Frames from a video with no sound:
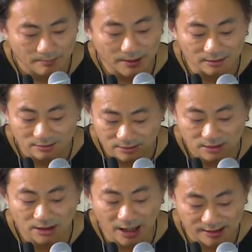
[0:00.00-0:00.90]
But
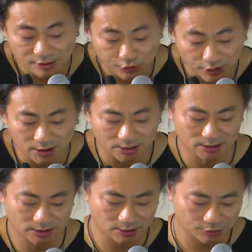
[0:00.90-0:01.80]
it has
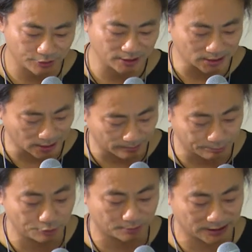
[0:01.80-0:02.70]
triggered triggered a
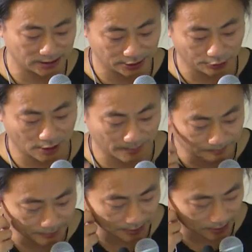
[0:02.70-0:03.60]
boom in Europe
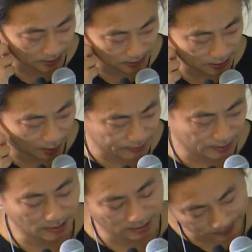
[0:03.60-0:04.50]
uh,
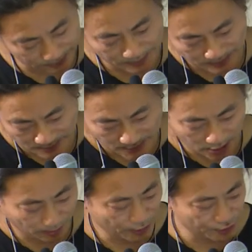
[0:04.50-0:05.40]
um,
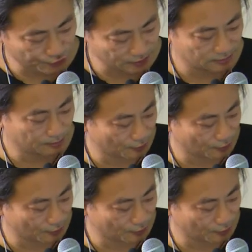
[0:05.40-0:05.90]
cooperation